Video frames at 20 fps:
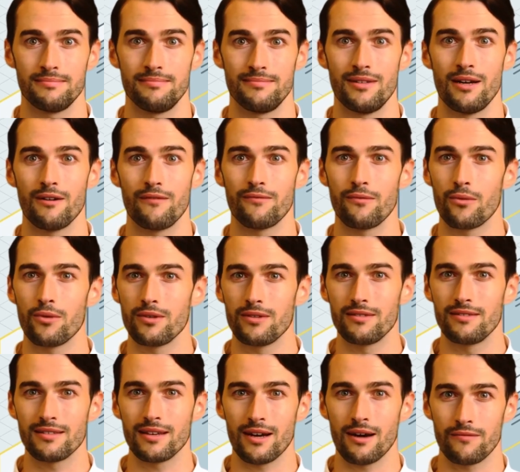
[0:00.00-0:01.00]
Therefore,
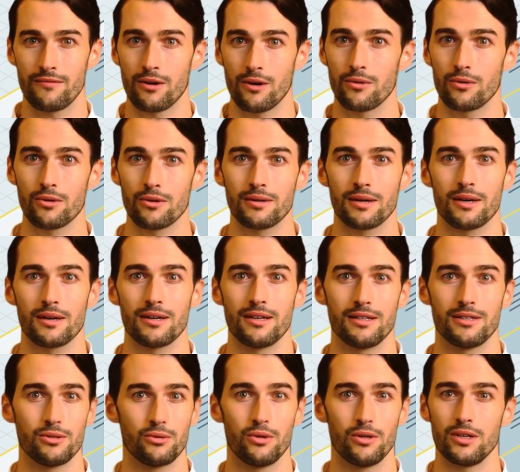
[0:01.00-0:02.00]
a vulnerability
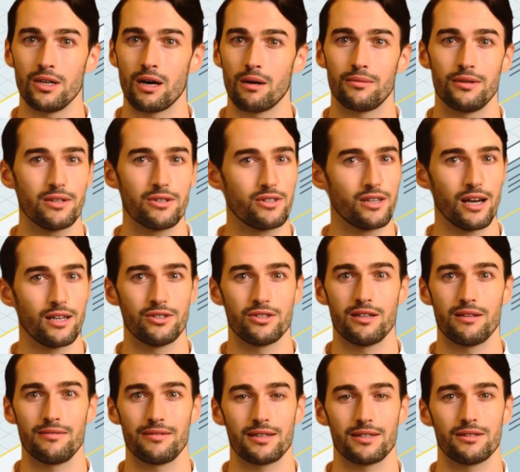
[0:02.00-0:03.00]
to a code
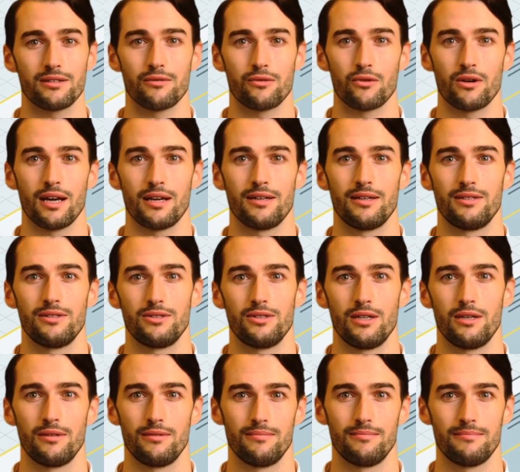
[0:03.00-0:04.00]
injection is of great
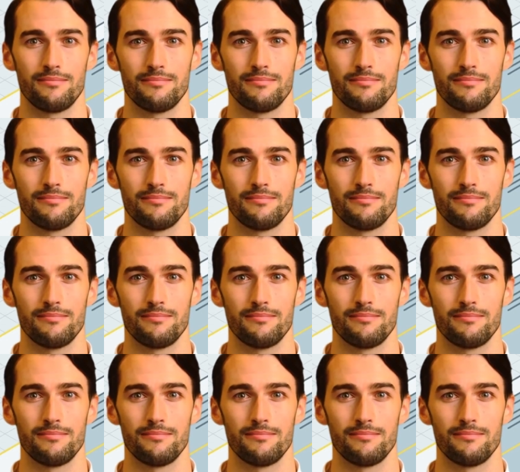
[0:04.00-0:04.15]
concern.